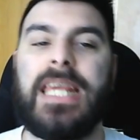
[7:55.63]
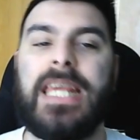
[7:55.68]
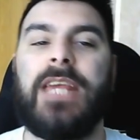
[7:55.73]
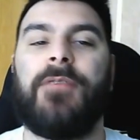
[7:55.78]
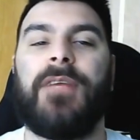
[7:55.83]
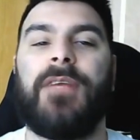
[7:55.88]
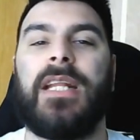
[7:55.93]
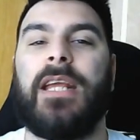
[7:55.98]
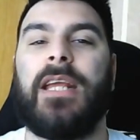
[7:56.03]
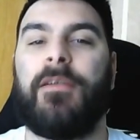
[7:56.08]

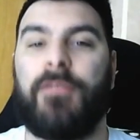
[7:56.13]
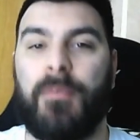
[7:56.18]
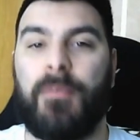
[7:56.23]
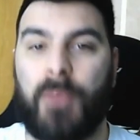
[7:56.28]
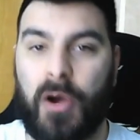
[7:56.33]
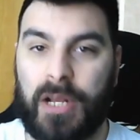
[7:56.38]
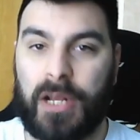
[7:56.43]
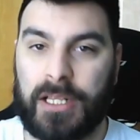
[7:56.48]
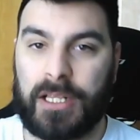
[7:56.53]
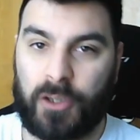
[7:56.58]
even if a
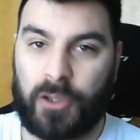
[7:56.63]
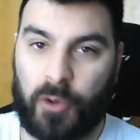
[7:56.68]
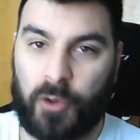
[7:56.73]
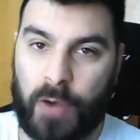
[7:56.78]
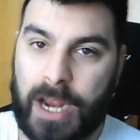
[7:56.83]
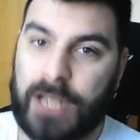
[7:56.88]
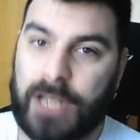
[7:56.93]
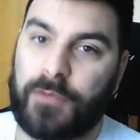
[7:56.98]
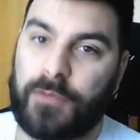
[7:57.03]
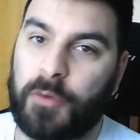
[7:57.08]
market
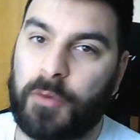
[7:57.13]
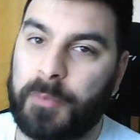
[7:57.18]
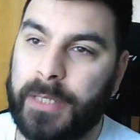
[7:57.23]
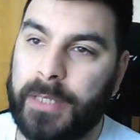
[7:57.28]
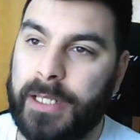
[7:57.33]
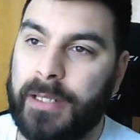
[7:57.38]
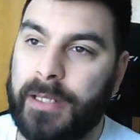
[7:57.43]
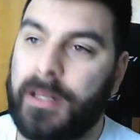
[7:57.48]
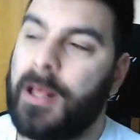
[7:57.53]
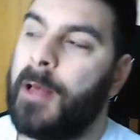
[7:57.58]
crashed for
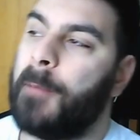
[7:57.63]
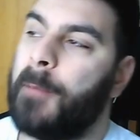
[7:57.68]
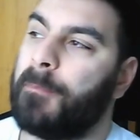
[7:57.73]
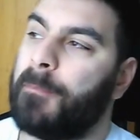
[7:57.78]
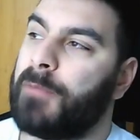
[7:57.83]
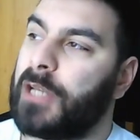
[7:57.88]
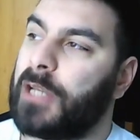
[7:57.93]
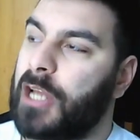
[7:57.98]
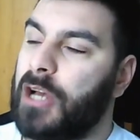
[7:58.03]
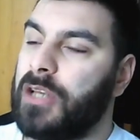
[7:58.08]
me,
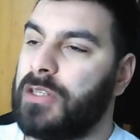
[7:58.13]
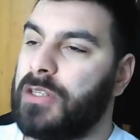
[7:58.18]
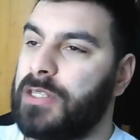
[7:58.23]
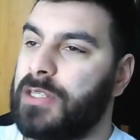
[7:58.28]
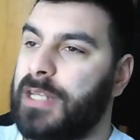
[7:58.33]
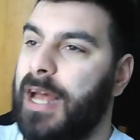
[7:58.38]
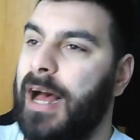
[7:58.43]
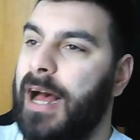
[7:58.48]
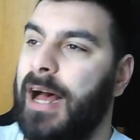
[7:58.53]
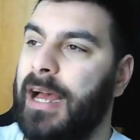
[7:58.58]

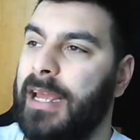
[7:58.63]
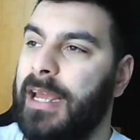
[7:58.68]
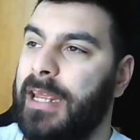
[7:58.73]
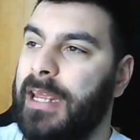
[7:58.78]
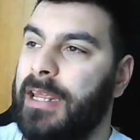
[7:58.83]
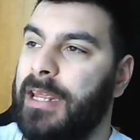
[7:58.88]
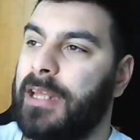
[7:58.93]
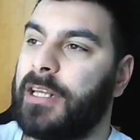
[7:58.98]
because I